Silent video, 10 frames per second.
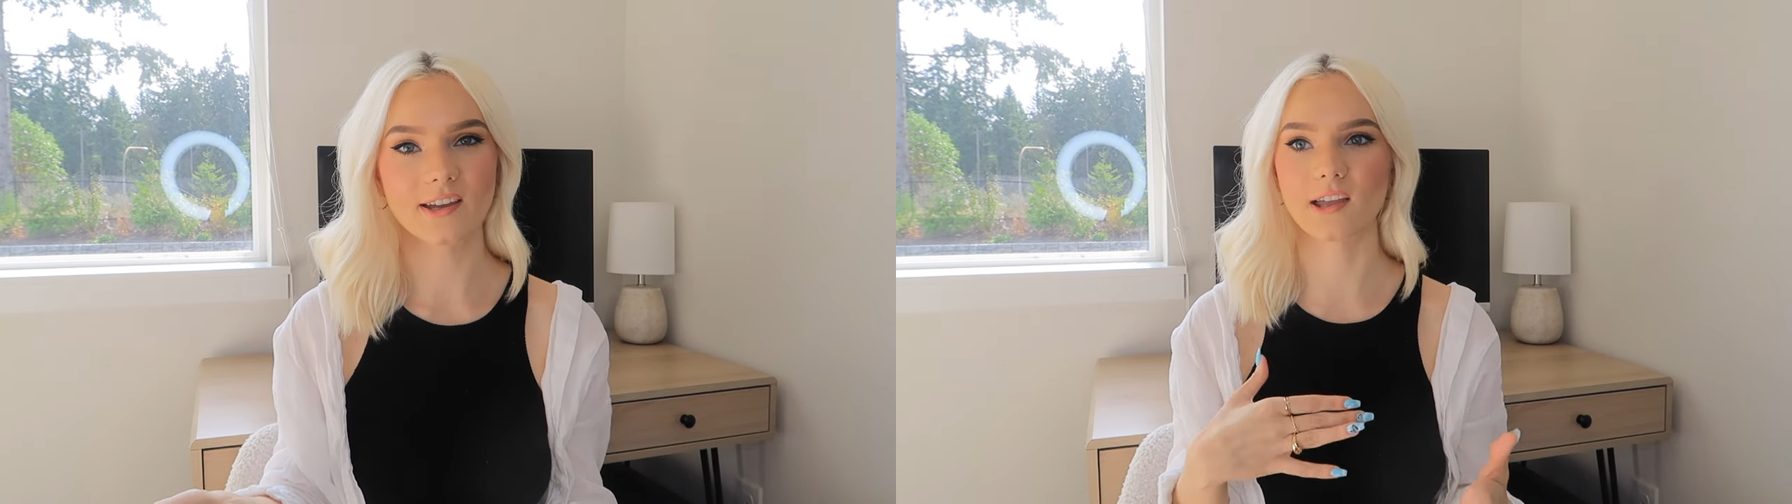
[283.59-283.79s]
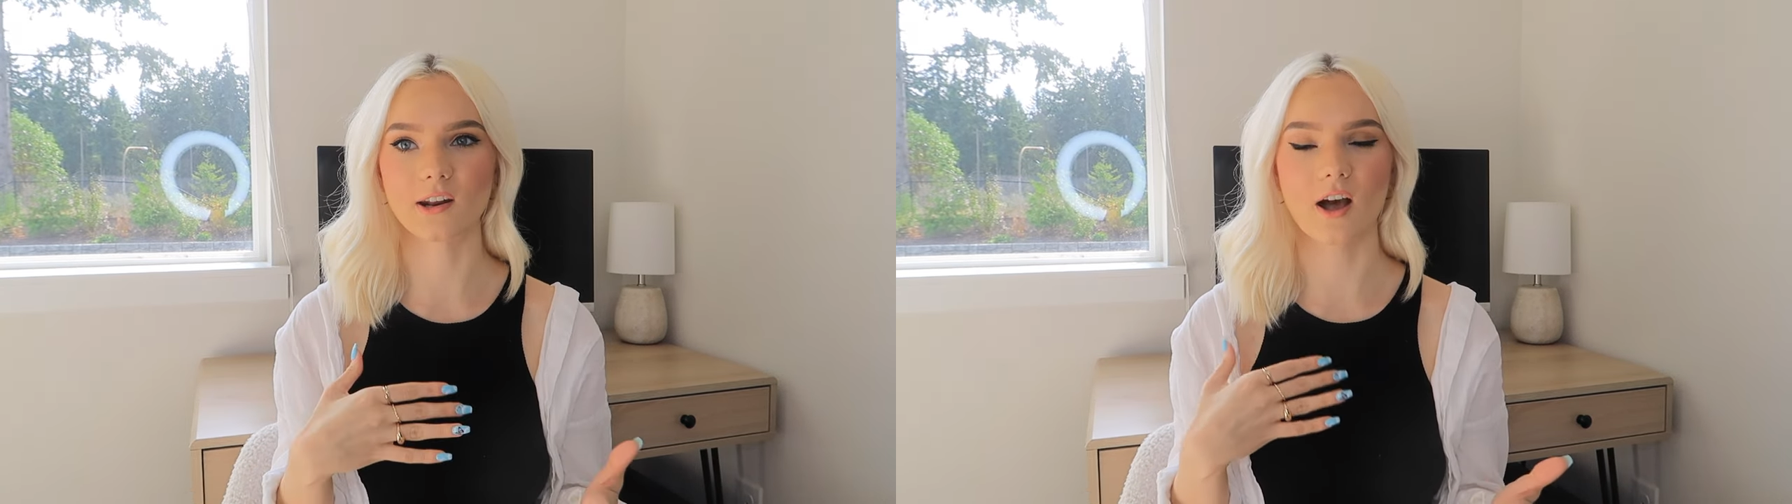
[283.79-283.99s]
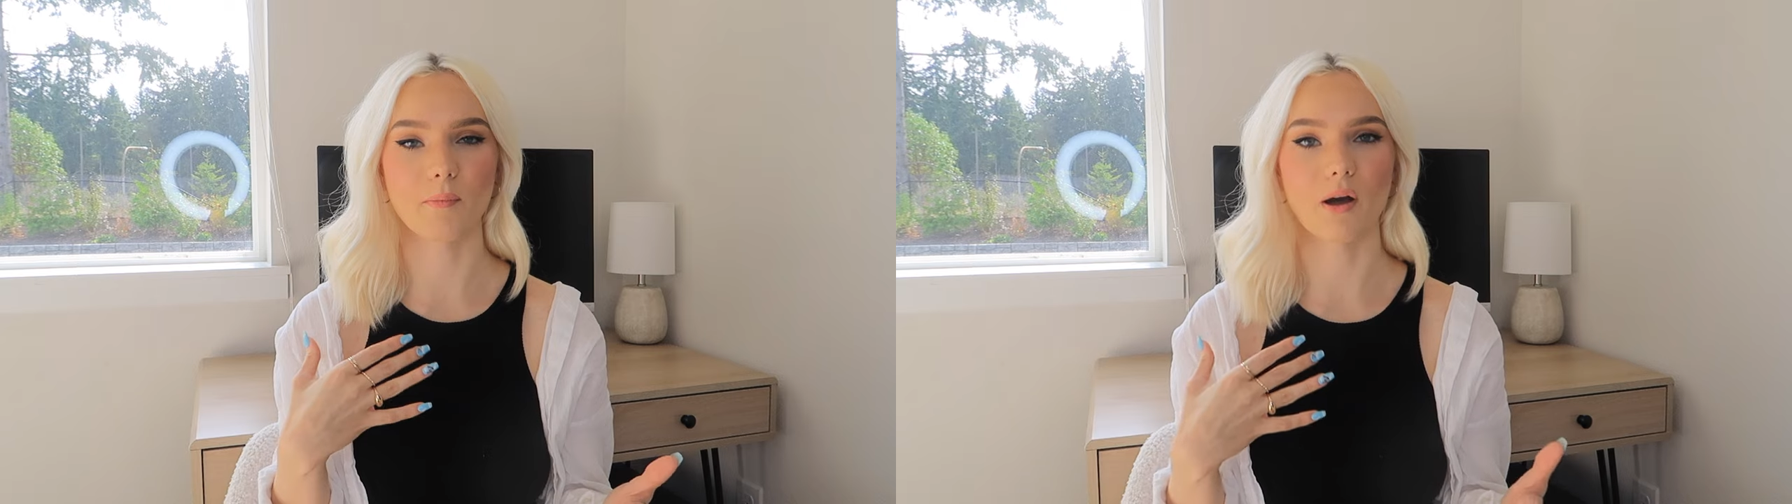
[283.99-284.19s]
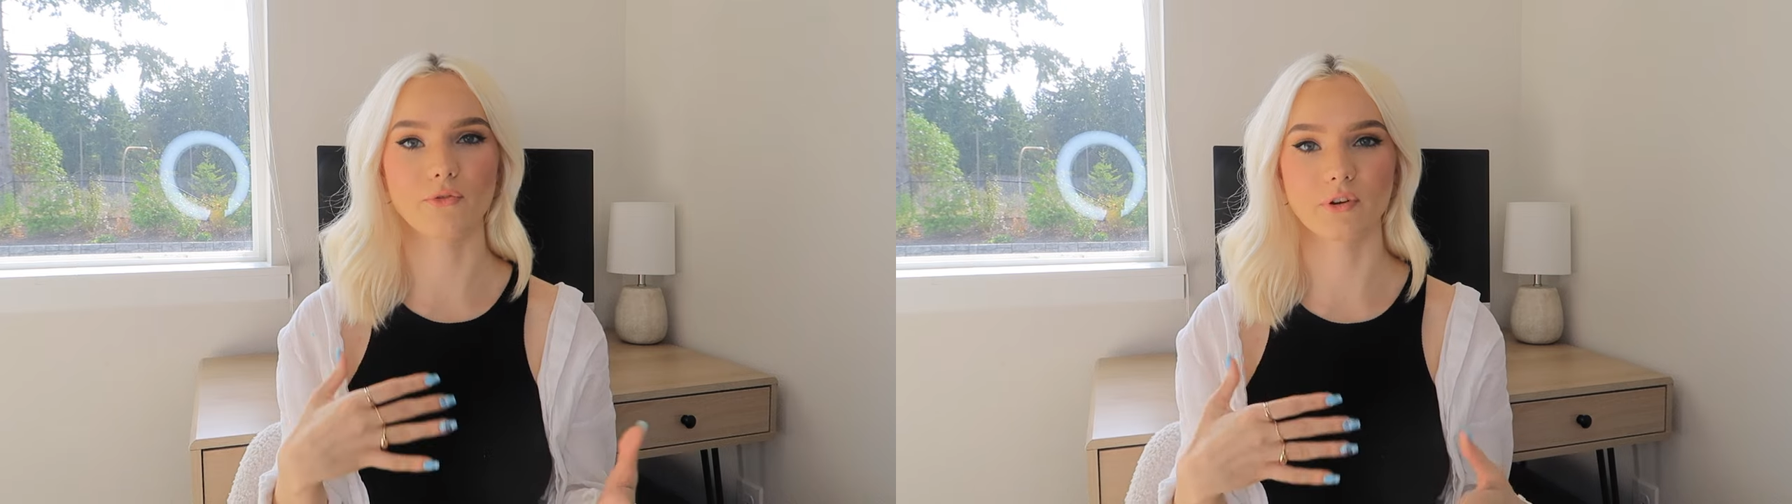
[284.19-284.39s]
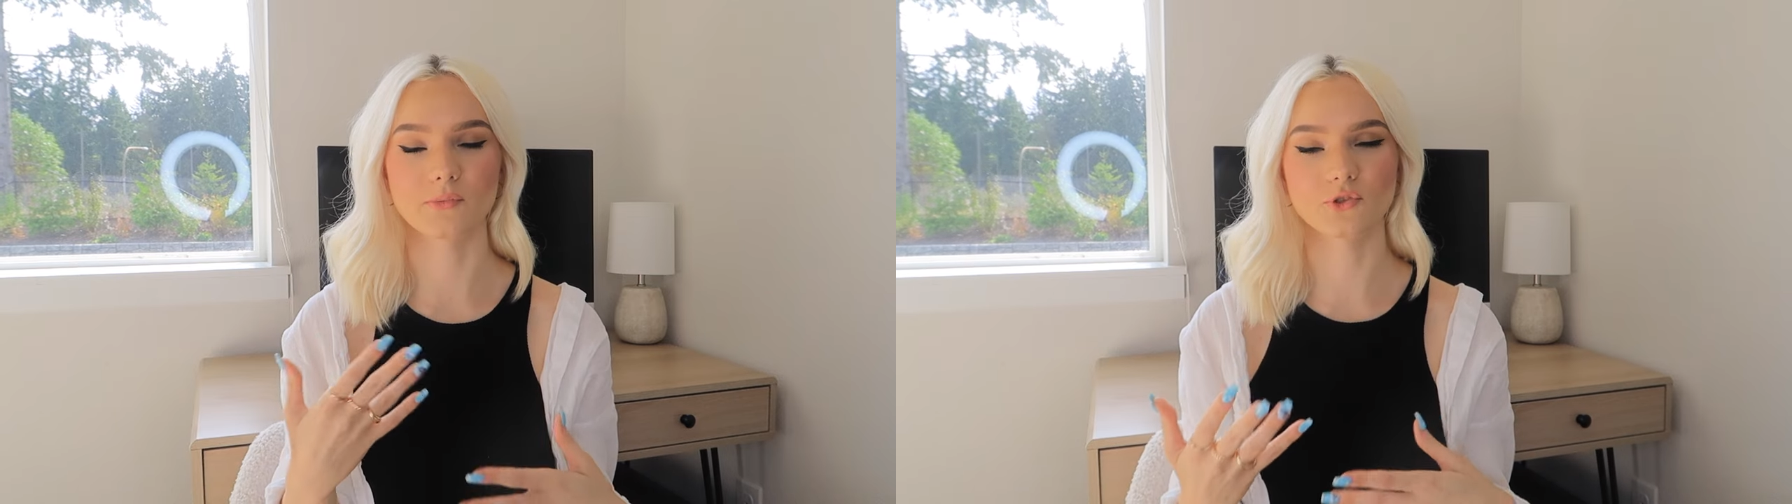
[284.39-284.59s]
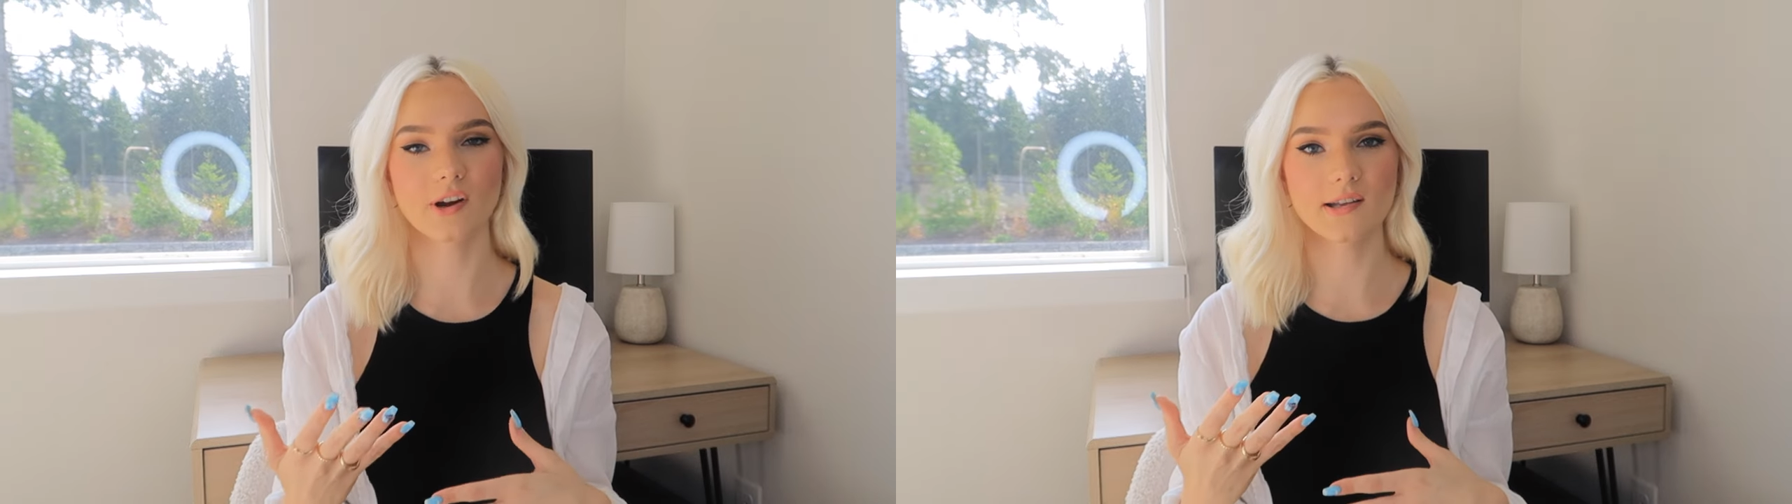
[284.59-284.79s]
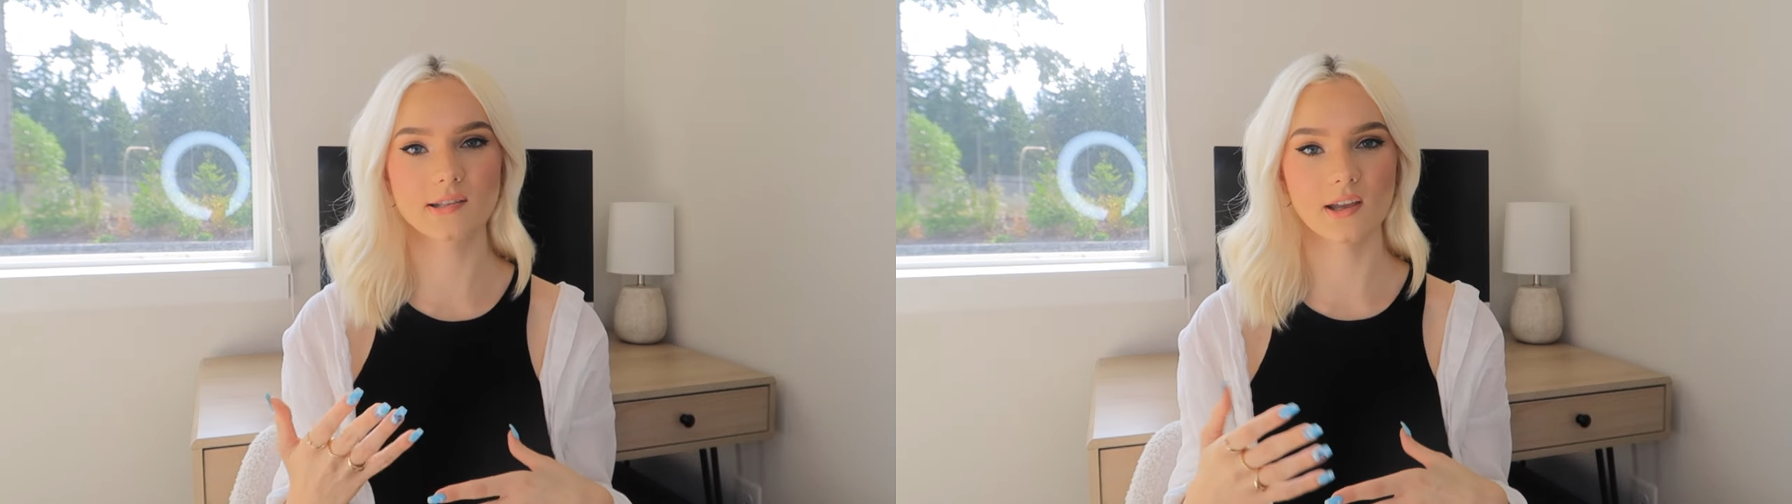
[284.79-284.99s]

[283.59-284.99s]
It can come off from stress,